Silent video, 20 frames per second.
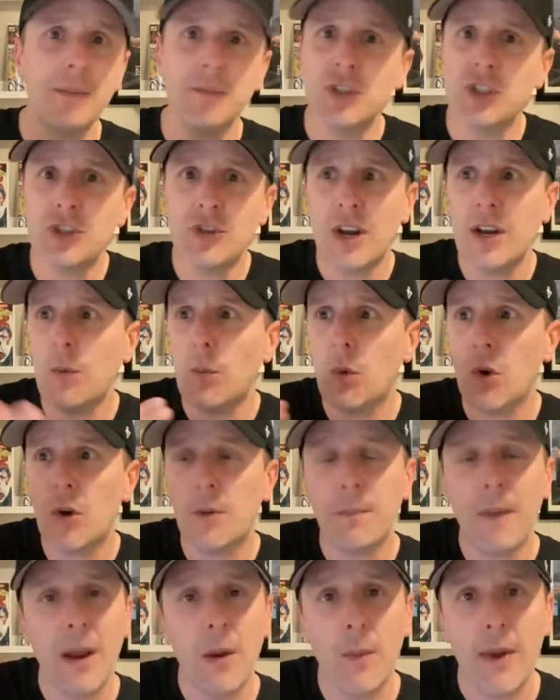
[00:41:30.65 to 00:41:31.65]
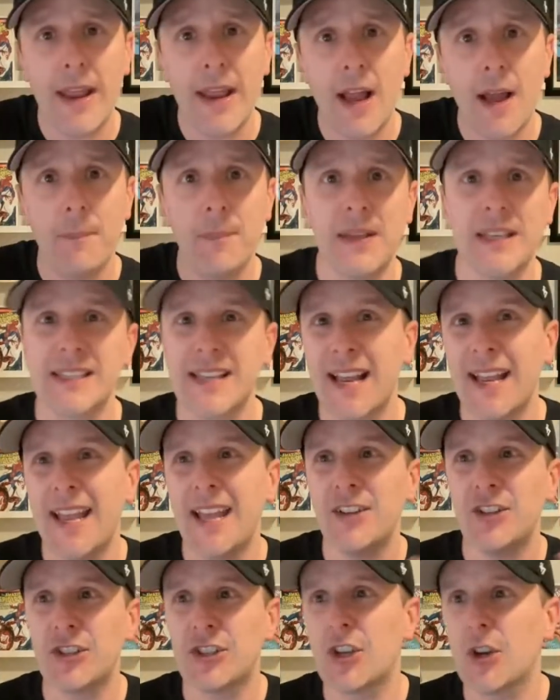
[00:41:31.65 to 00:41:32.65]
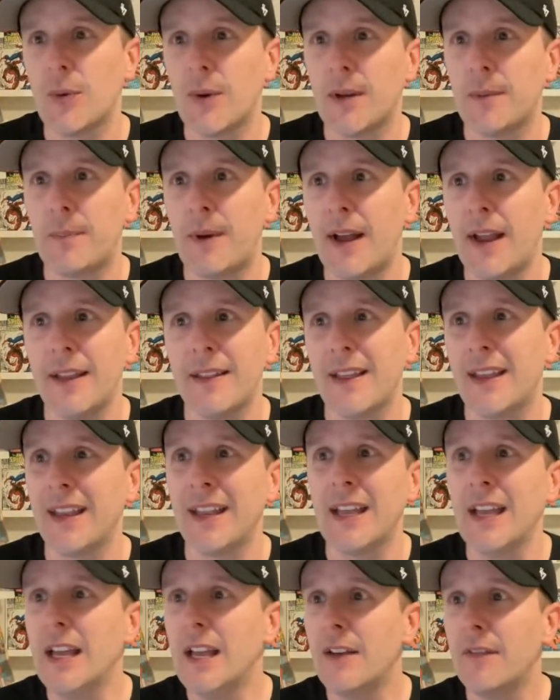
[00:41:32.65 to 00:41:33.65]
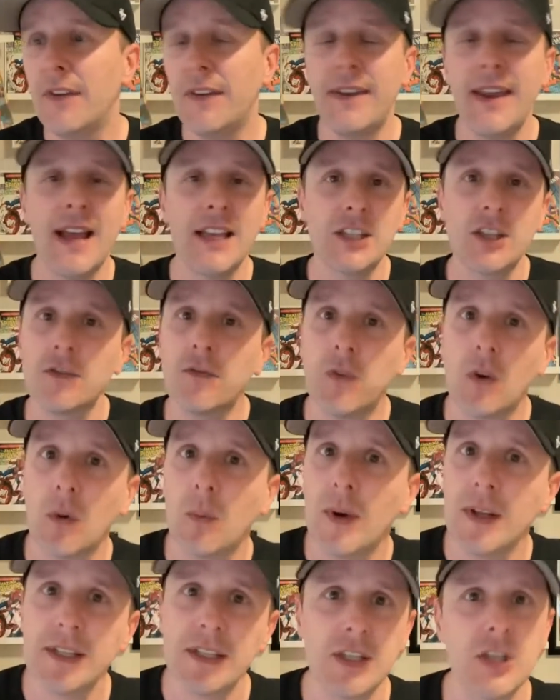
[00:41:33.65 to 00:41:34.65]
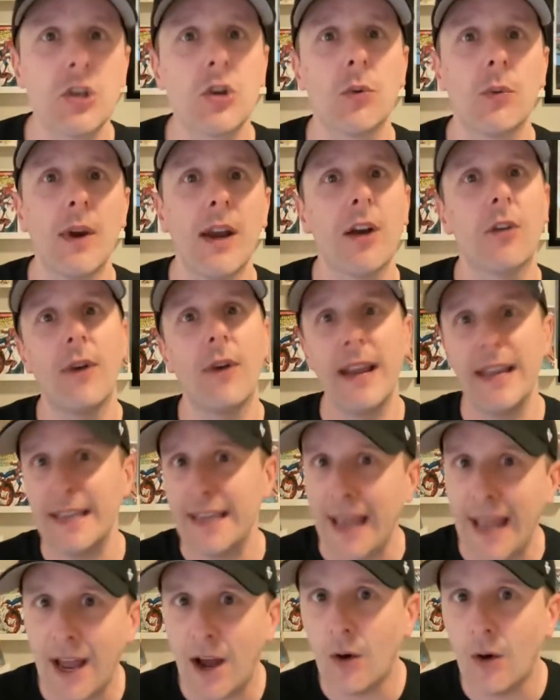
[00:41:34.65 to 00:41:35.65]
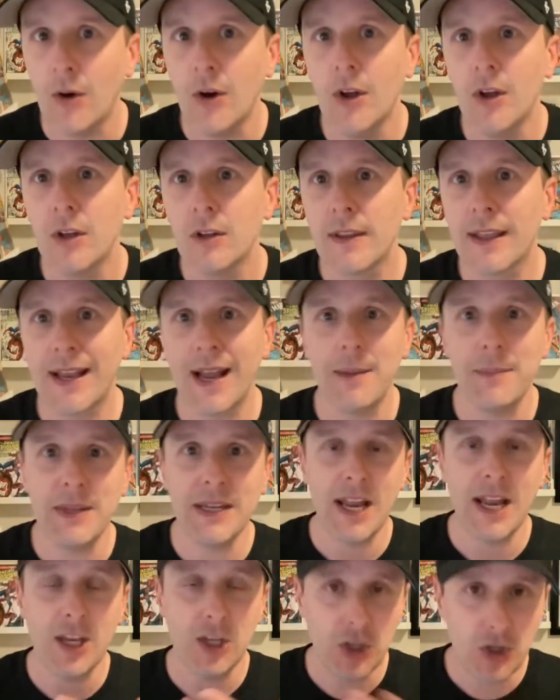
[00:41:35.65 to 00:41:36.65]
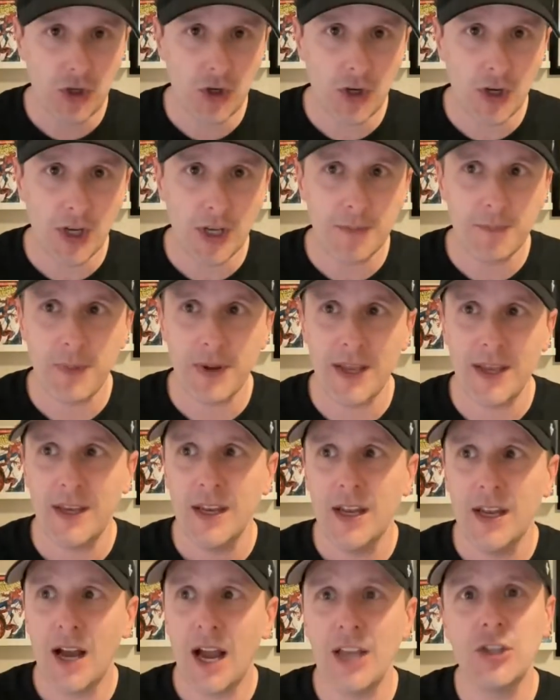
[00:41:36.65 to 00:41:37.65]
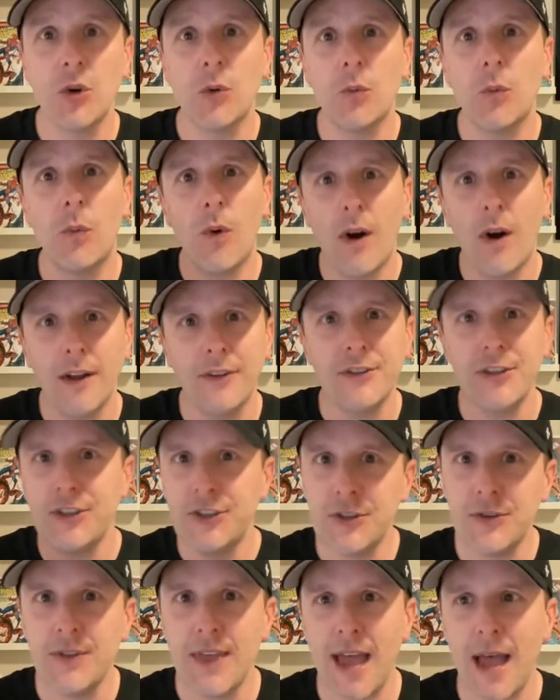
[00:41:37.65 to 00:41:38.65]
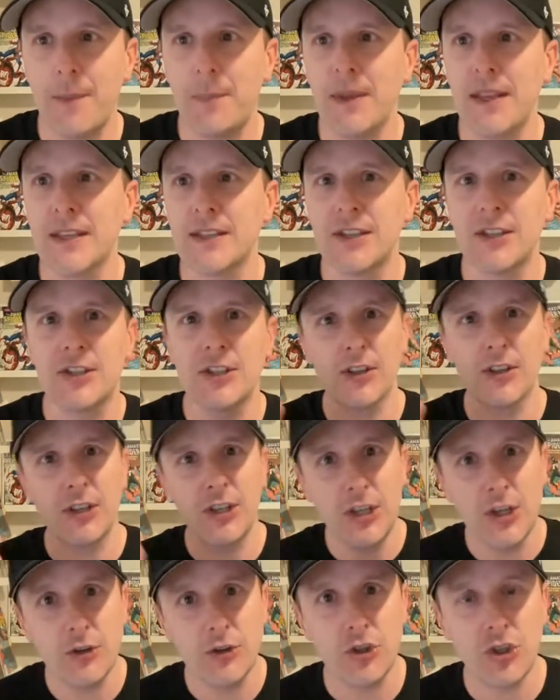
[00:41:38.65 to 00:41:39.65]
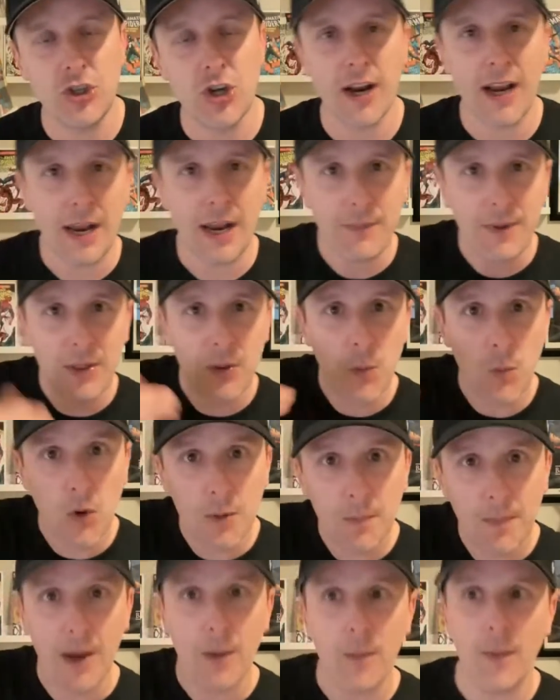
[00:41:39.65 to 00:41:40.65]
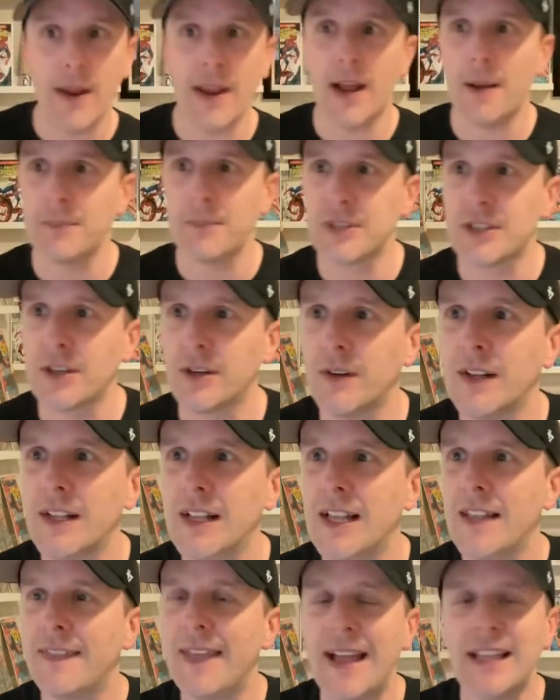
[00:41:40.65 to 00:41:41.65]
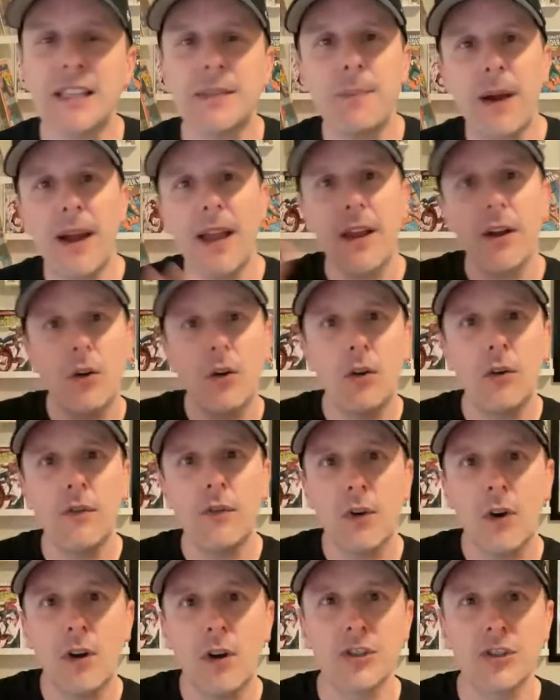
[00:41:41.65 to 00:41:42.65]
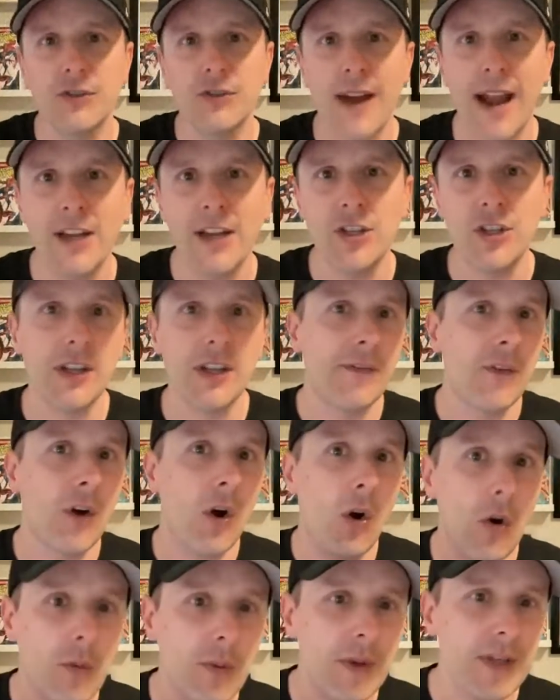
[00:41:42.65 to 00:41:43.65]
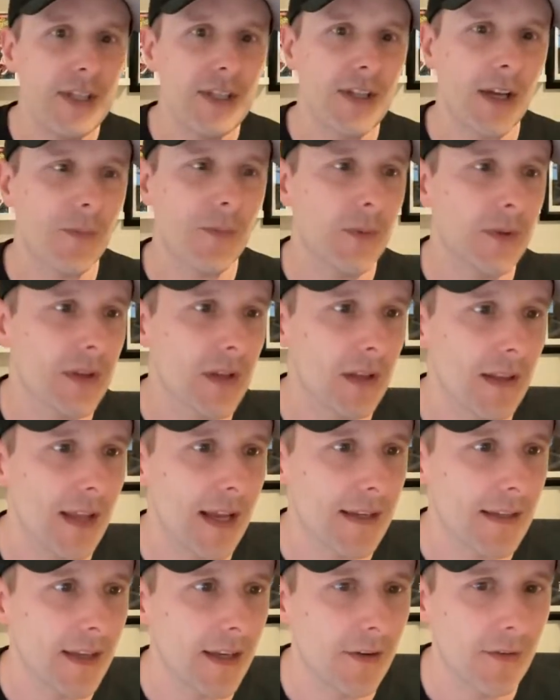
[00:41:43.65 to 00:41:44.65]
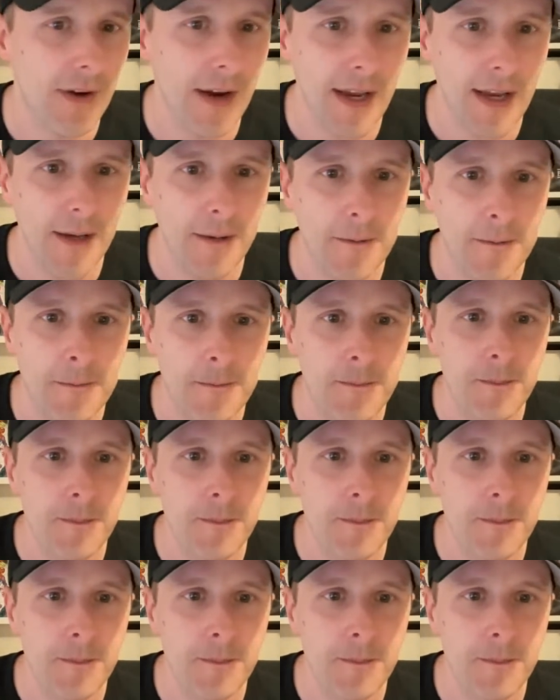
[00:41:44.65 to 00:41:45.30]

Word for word: I'm just trying to work my way up because I can't just go in and buy like Fantastic Four one secret rare right now. Like, I mean, I could, but I don't want to do that because it's a huge chunk. I'd rather work my way up. So that's my overall strategy that I've always done with collecting, right?